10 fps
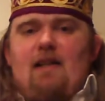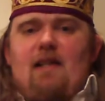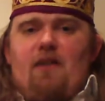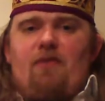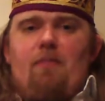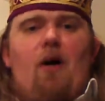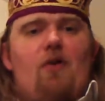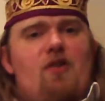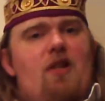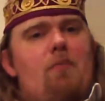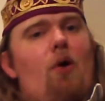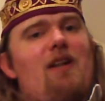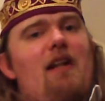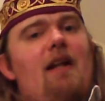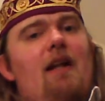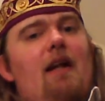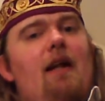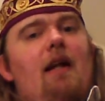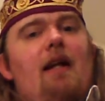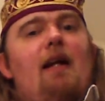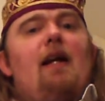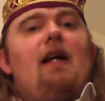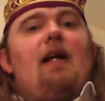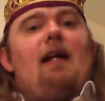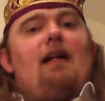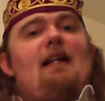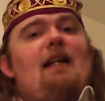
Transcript: different parts of the body and